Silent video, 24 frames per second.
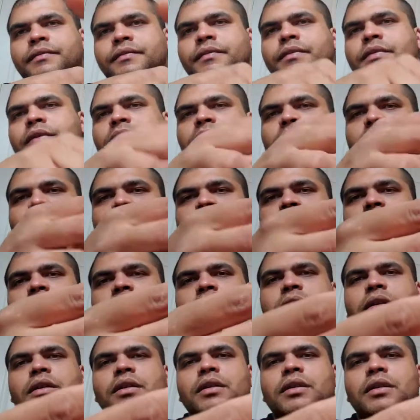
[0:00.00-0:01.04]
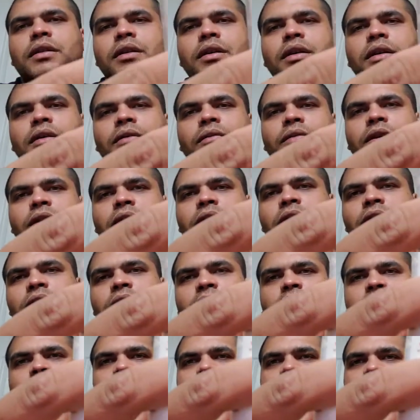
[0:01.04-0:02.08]
And this is the other one
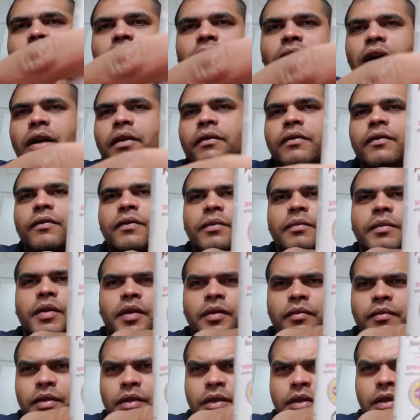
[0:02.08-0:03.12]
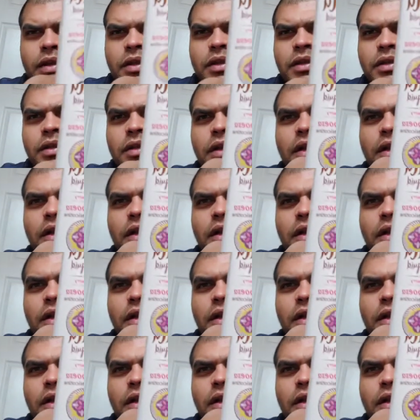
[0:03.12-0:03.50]
that I have from them is